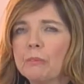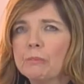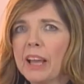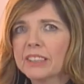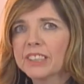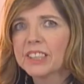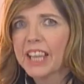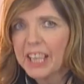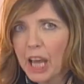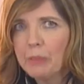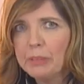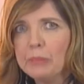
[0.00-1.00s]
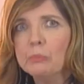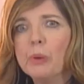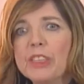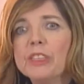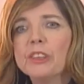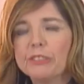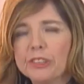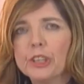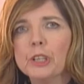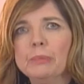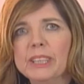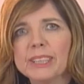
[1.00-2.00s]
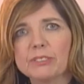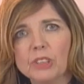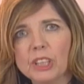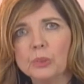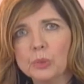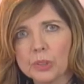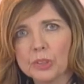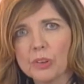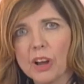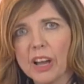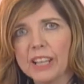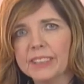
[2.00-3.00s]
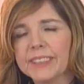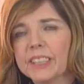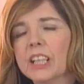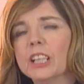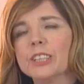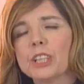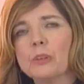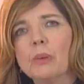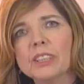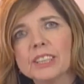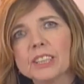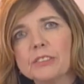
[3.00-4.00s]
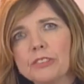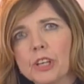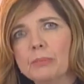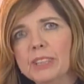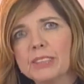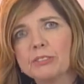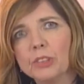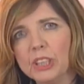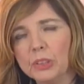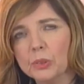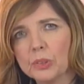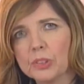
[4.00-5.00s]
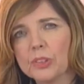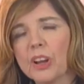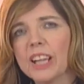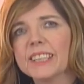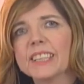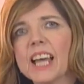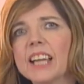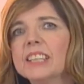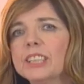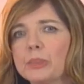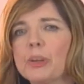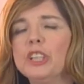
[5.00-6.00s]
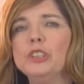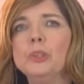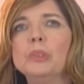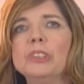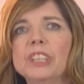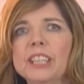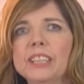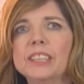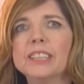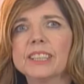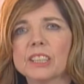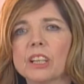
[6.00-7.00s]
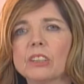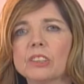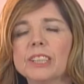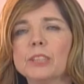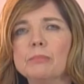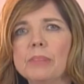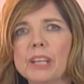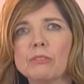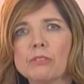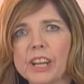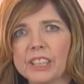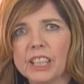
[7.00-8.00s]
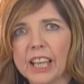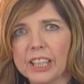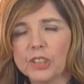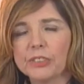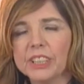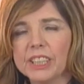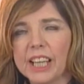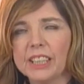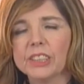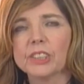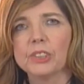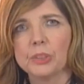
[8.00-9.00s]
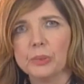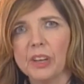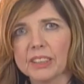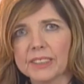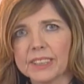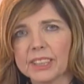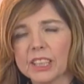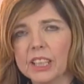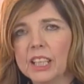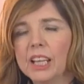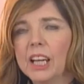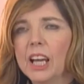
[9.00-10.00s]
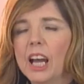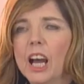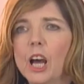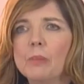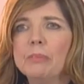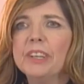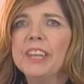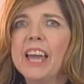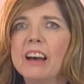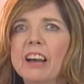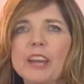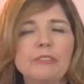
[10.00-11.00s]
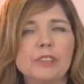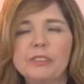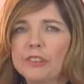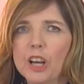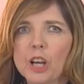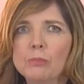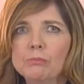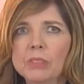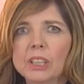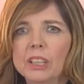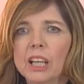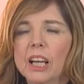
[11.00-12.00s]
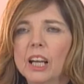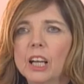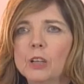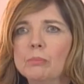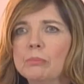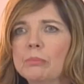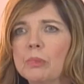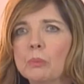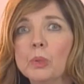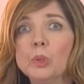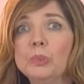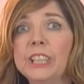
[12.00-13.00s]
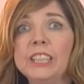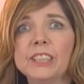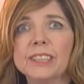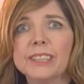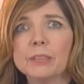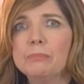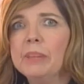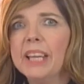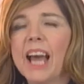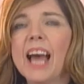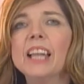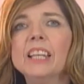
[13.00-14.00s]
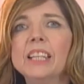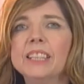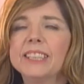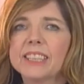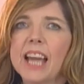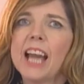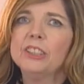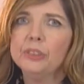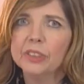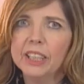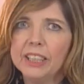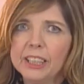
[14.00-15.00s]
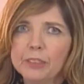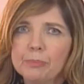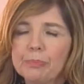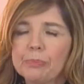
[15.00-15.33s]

But they come in when the firm is fully authorised. So once the firm is fully authorised, that is when you would need to start to submit regulatory data to us. Now, every firm will need to submit at least annually.